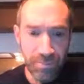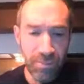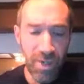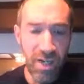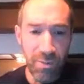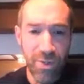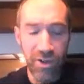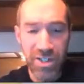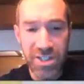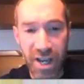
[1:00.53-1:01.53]
Number
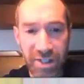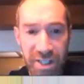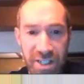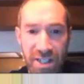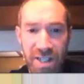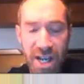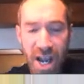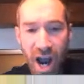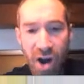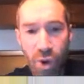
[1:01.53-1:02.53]
37 says
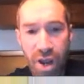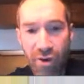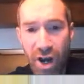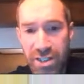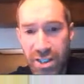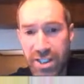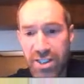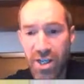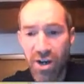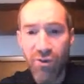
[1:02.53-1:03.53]
a wave
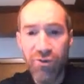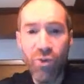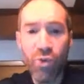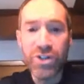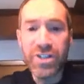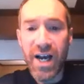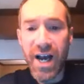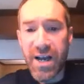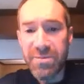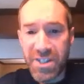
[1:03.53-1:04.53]
oscillates 4
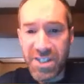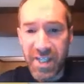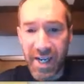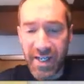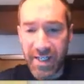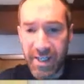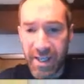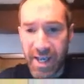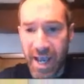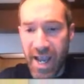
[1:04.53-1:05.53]
times a second
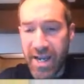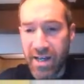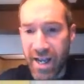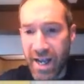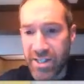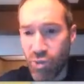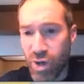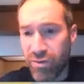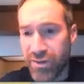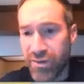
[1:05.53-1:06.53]
and it has a
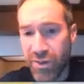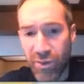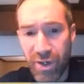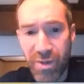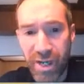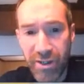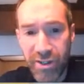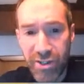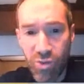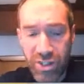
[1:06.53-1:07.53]
wavelength of 3
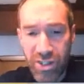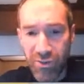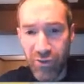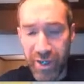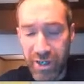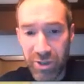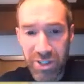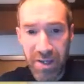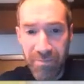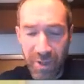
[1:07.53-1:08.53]
meters. What's the
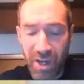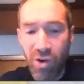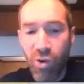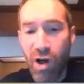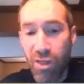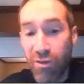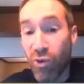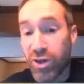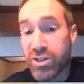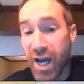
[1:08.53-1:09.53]
frequency? Well, the
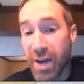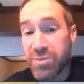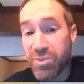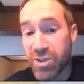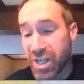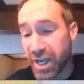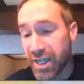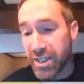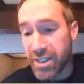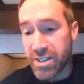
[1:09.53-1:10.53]
4 times per
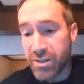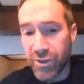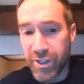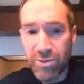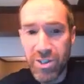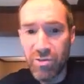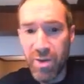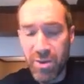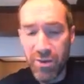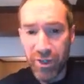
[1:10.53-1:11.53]
second is the frequency.
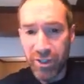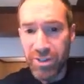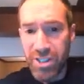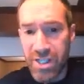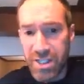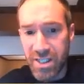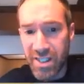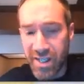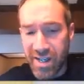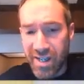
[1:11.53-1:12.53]
Remember, the frequency is
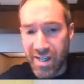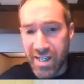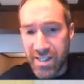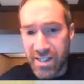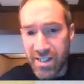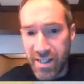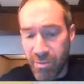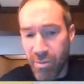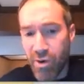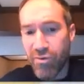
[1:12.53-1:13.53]
the
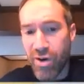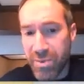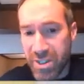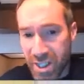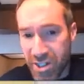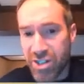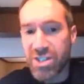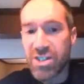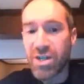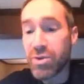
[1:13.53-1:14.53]
number of repetitions,
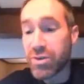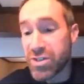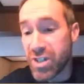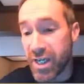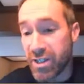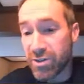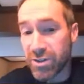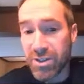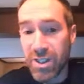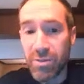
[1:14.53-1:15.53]
the number of
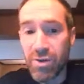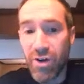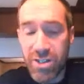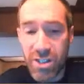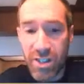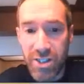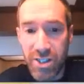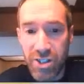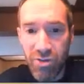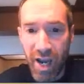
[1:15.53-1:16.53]
cycles, the number of
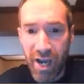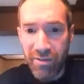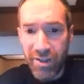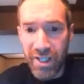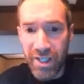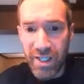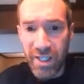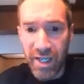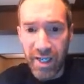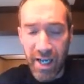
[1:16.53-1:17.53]
oscillations you have in
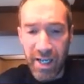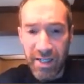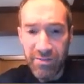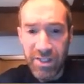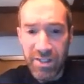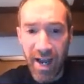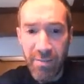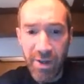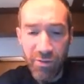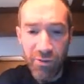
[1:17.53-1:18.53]
a given
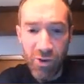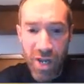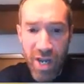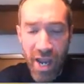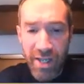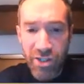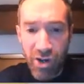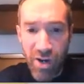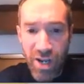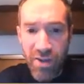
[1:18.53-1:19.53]
time interval. And
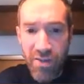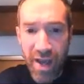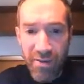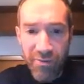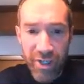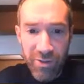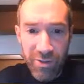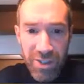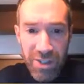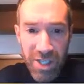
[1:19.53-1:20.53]
so that
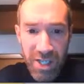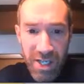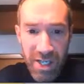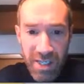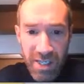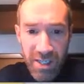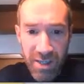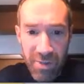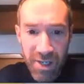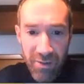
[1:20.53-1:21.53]
frequency is going to
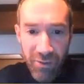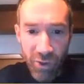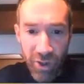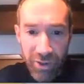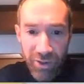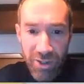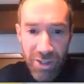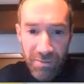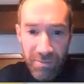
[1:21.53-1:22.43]
be 4 hertz.